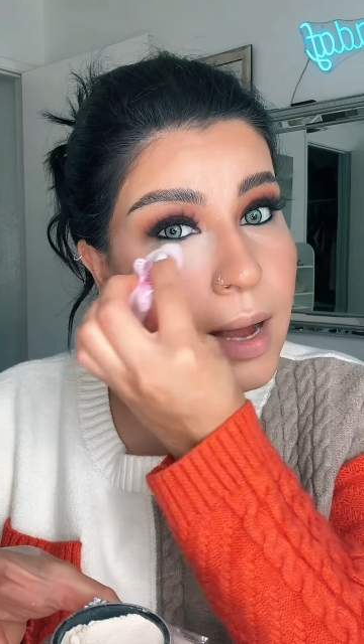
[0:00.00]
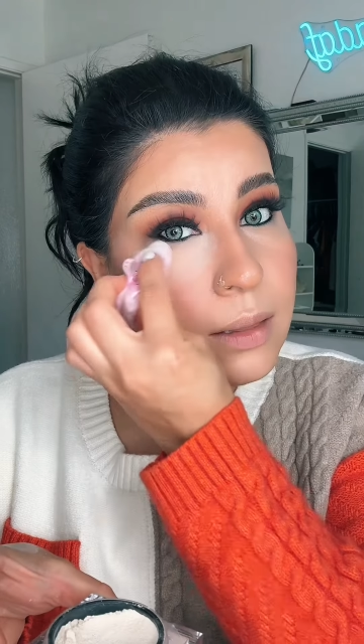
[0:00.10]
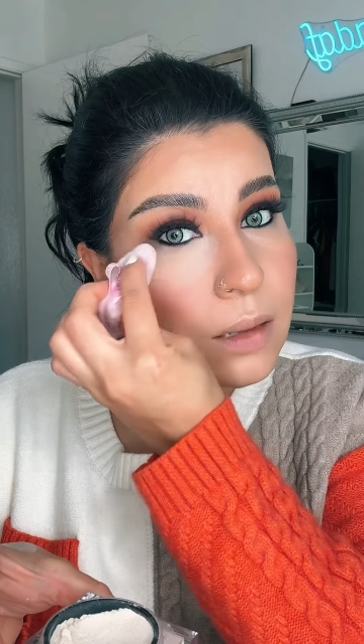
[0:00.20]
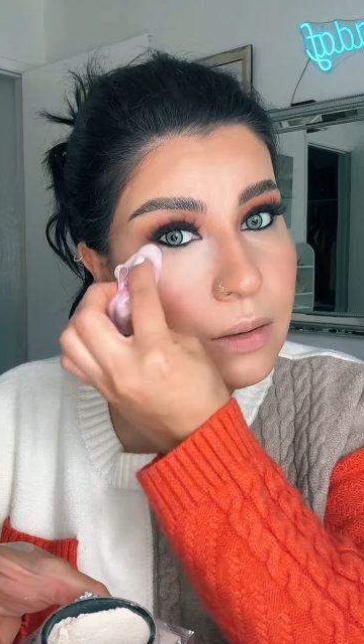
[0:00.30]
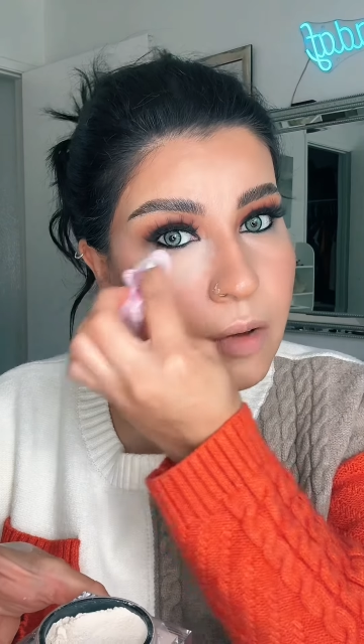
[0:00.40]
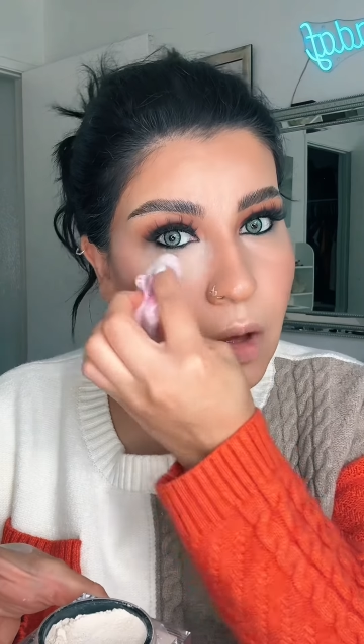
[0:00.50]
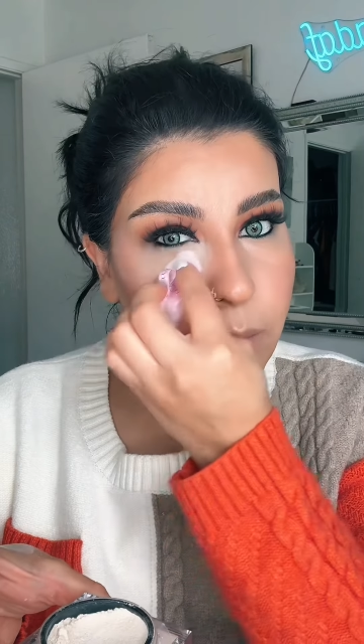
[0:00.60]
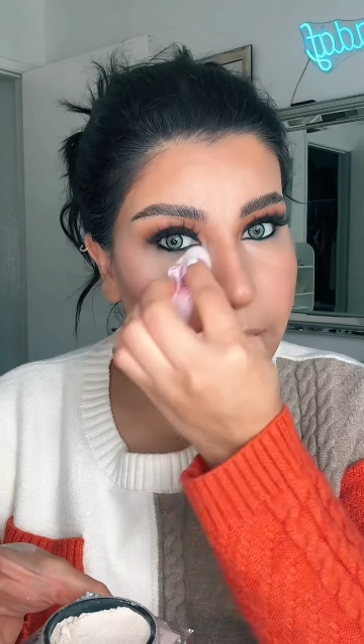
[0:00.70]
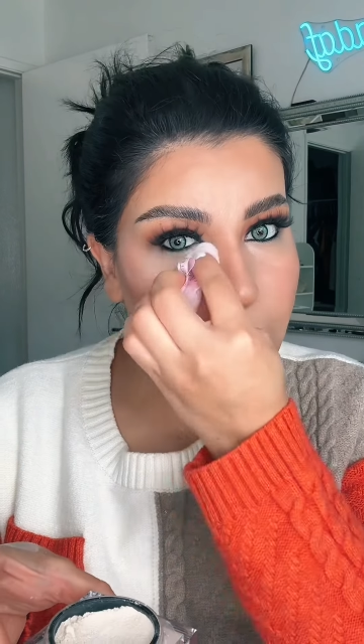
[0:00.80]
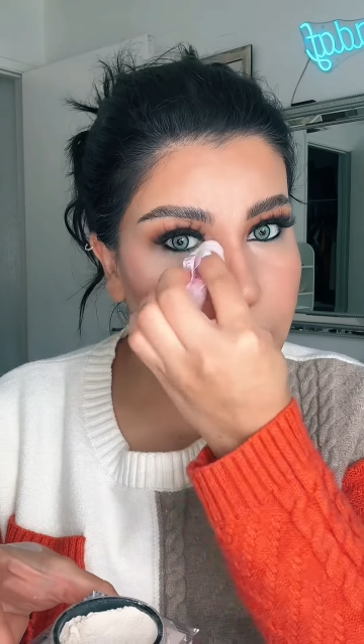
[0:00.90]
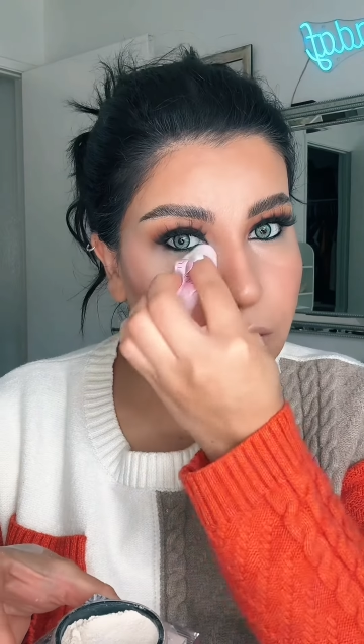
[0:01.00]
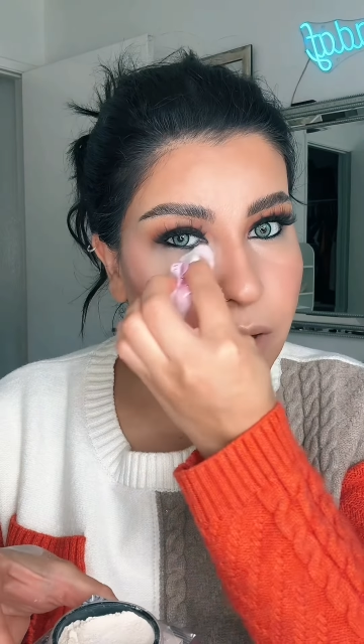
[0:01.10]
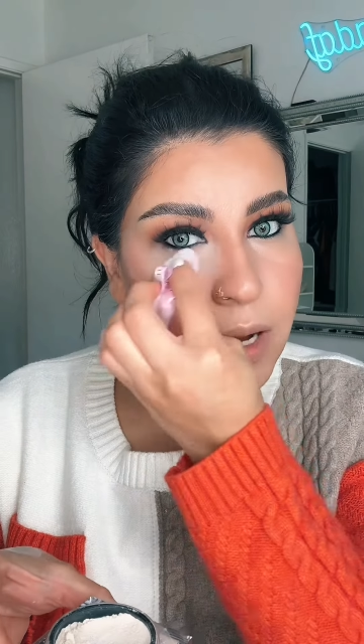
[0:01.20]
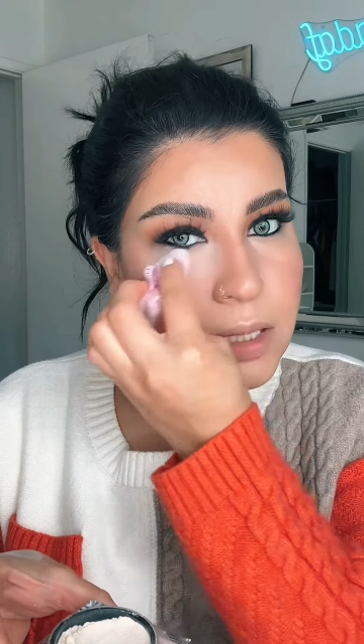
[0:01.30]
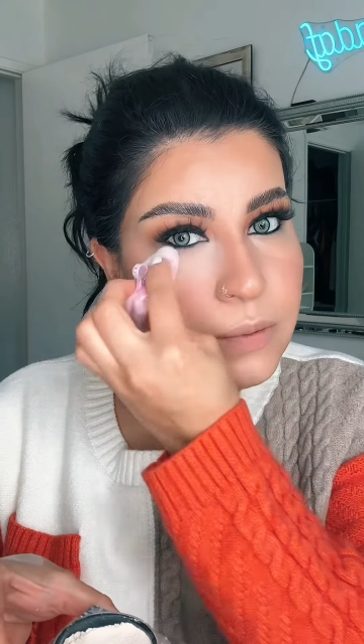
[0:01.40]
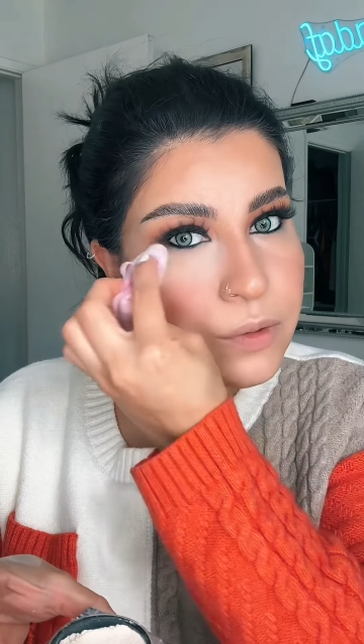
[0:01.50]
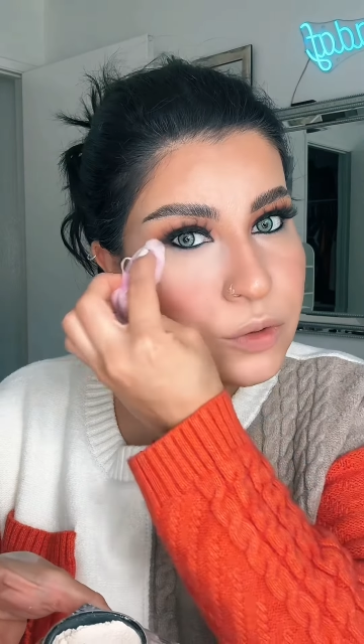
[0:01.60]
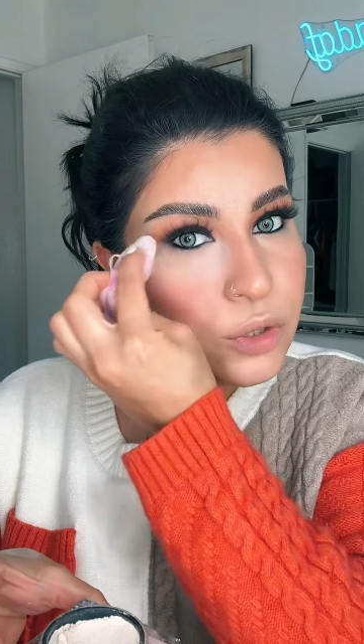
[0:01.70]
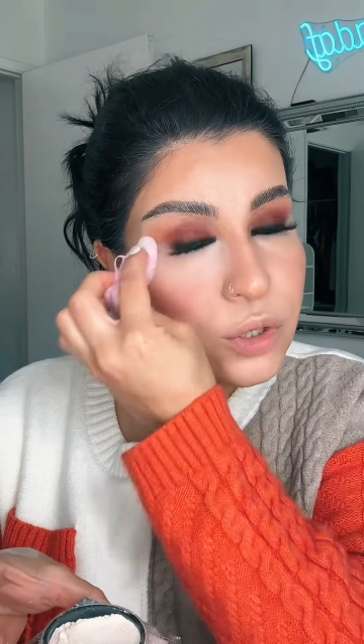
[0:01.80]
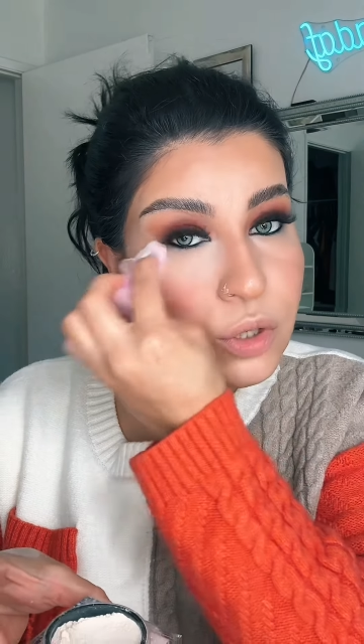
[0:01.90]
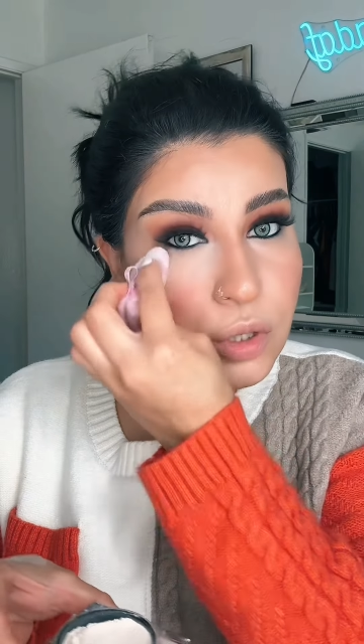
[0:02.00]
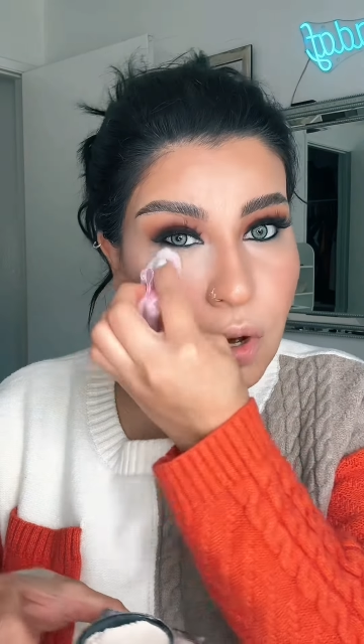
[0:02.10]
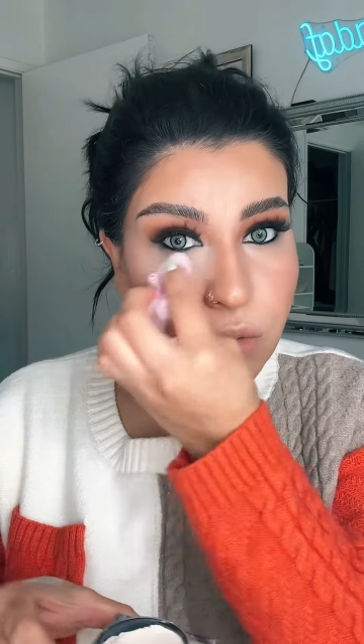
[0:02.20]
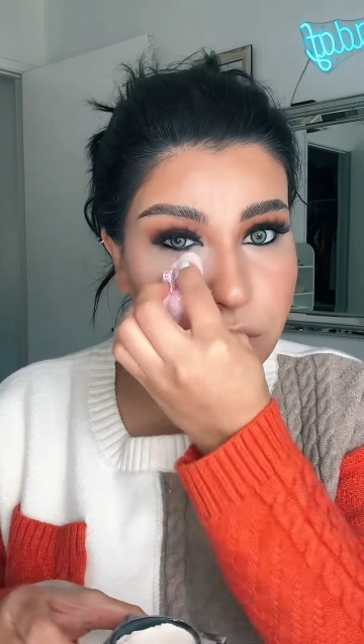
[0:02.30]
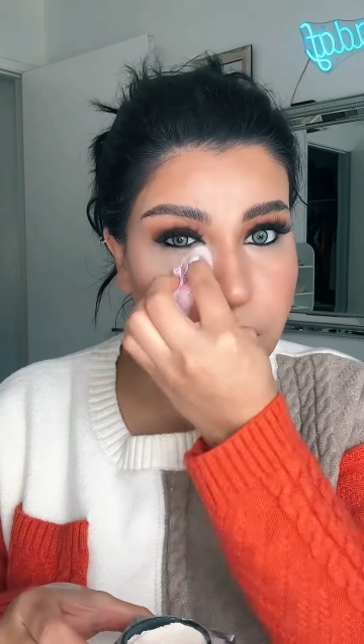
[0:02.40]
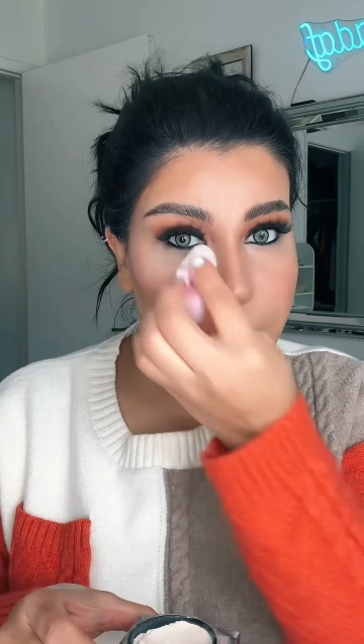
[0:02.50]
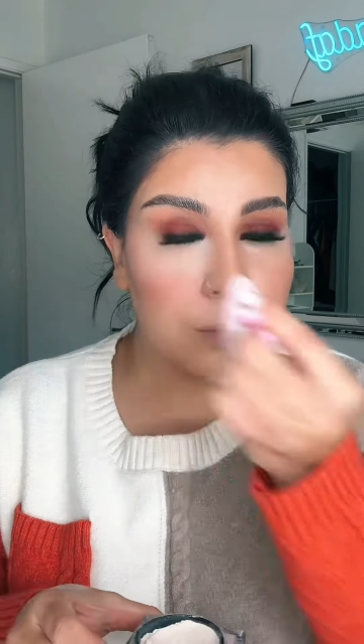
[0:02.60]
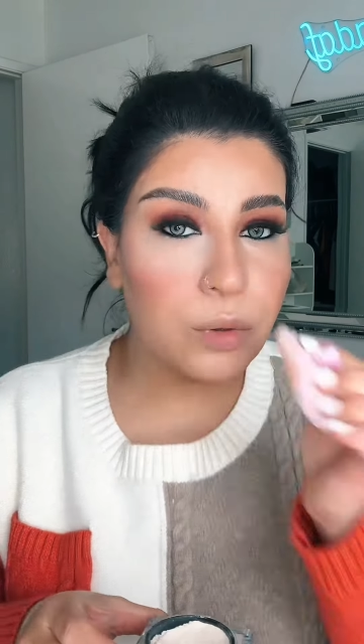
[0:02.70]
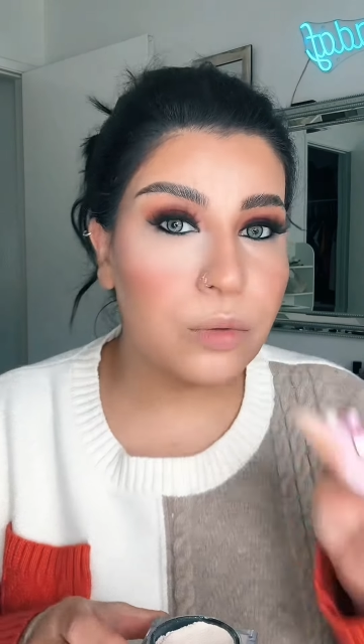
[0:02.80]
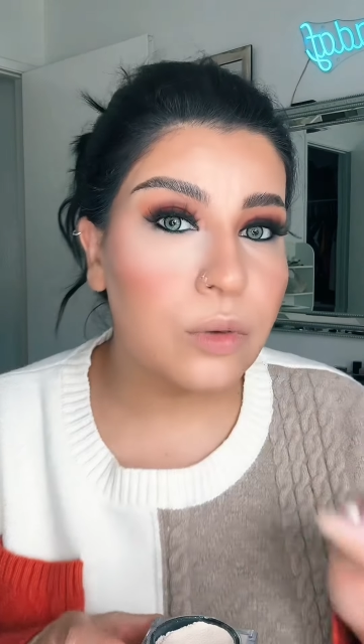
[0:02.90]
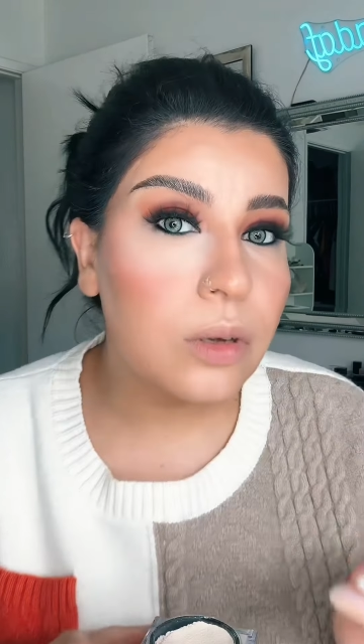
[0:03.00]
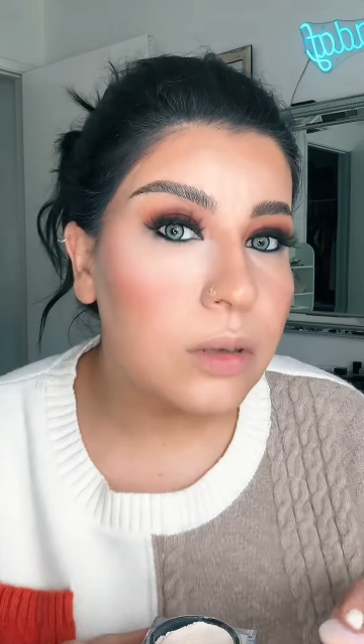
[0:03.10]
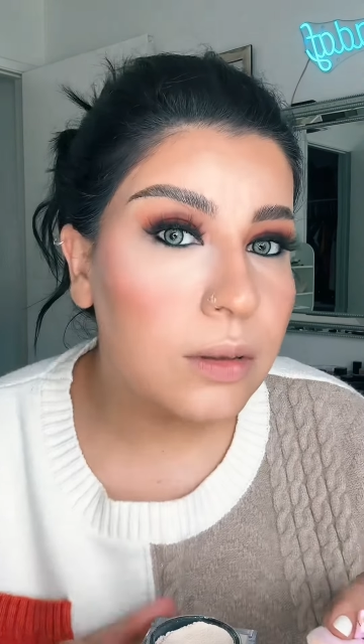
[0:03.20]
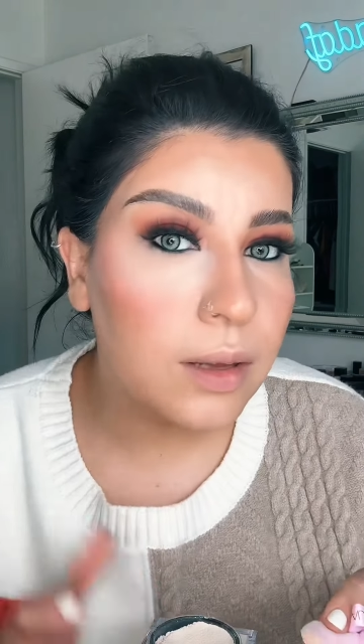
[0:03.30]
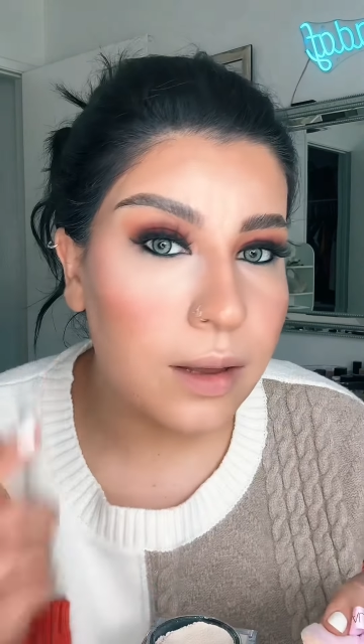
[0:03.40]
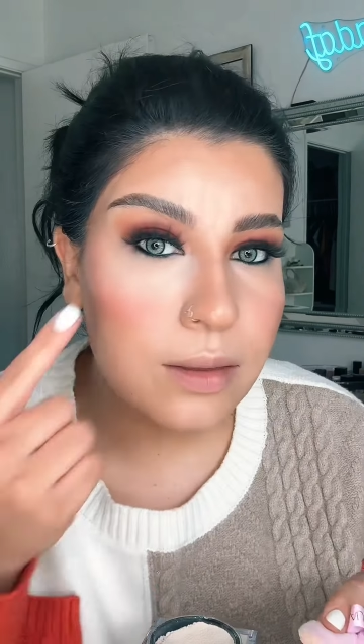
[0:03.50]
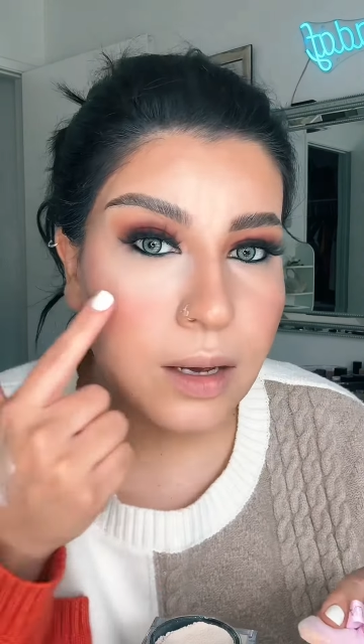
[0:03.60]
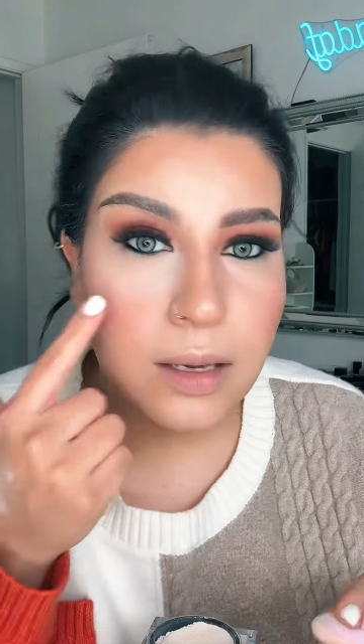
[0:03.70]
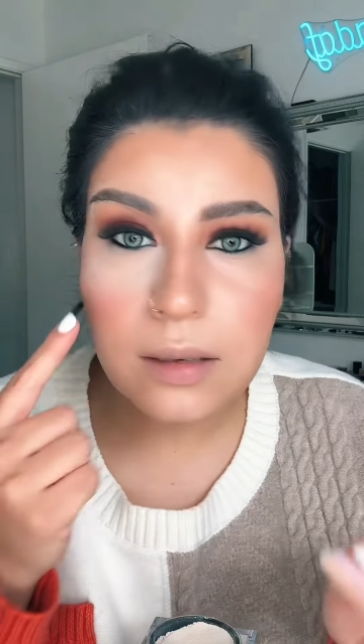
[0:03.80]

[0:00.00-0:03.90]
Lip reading: I love how my under eyes feel so smooth Look at that